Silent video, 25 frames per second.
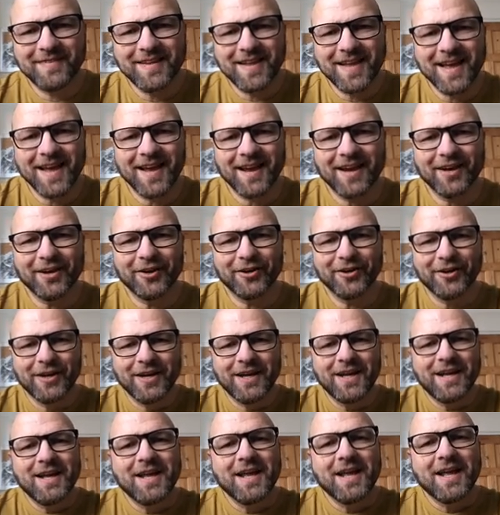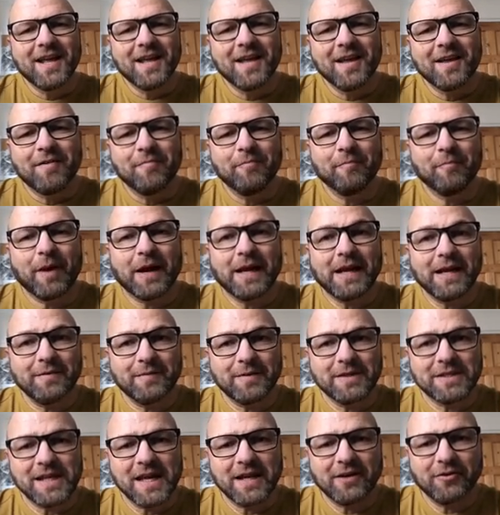Hello, my
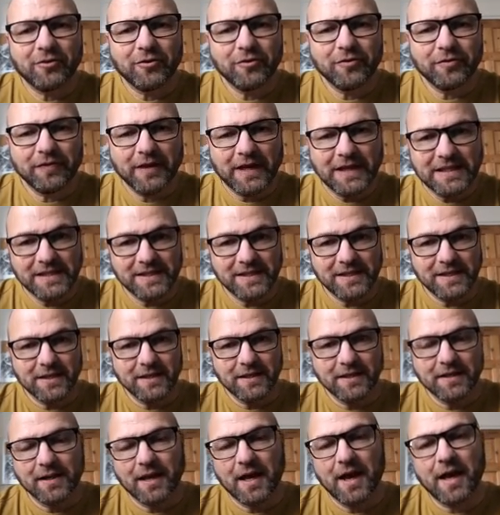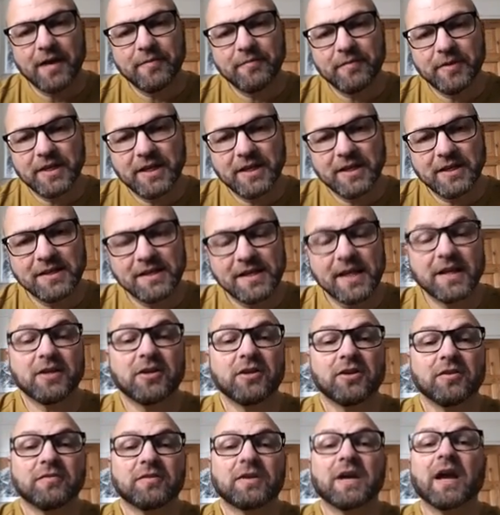name is Andrew Feinstein. I'm the
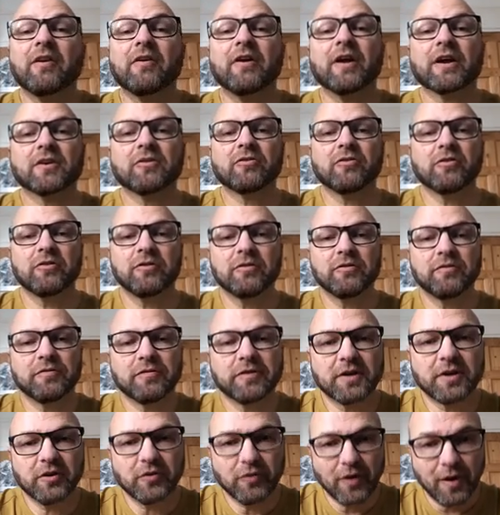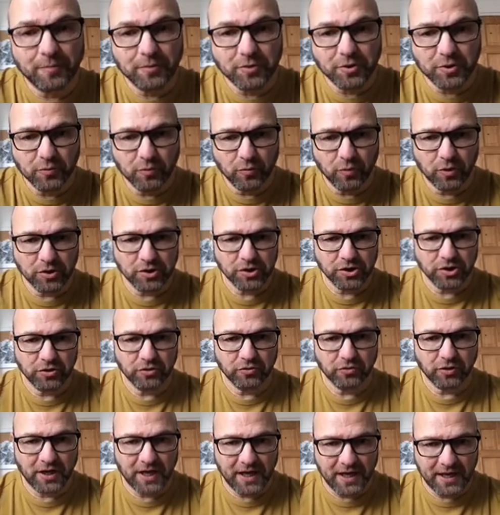Executive Director of Corruption Watch
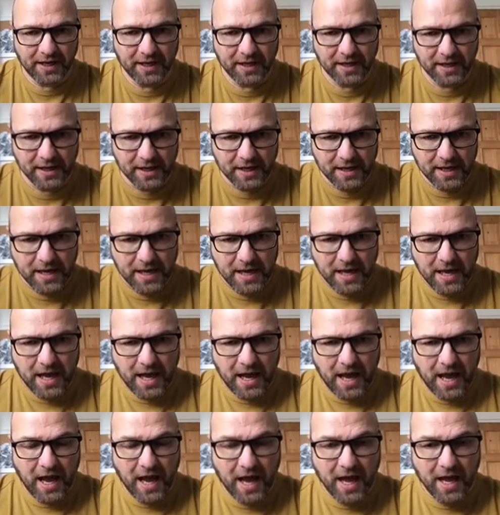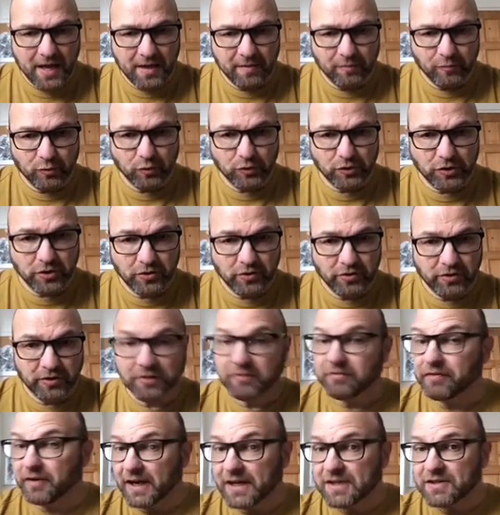UK. I am also an
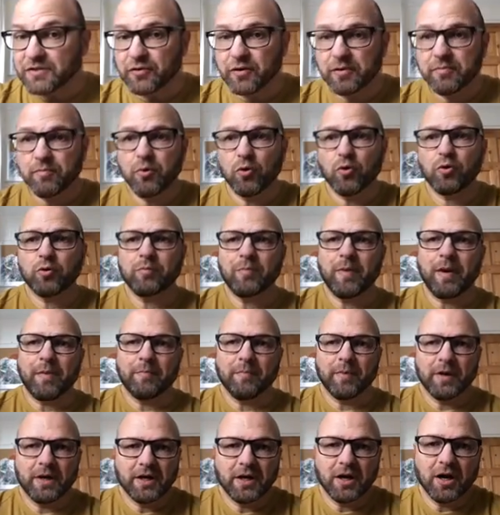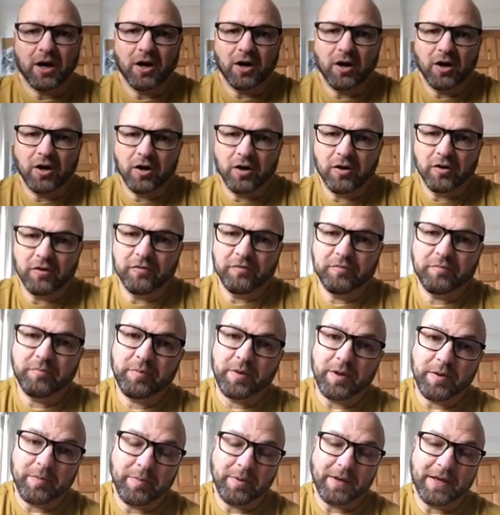advisory board member of
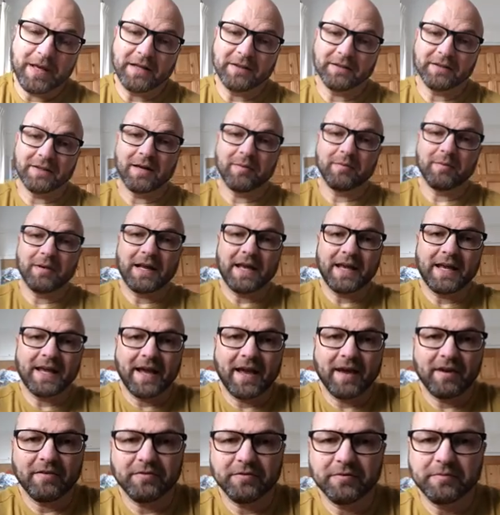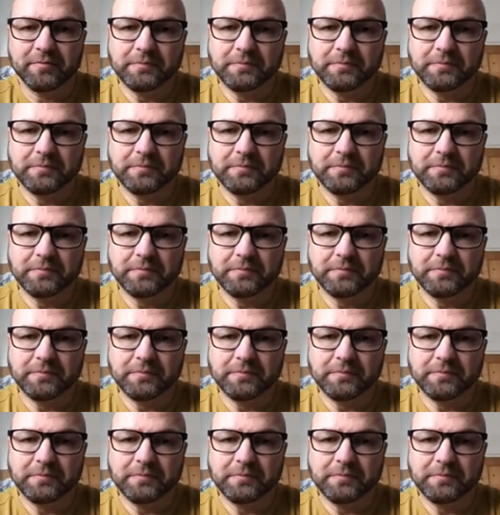PPLAAF.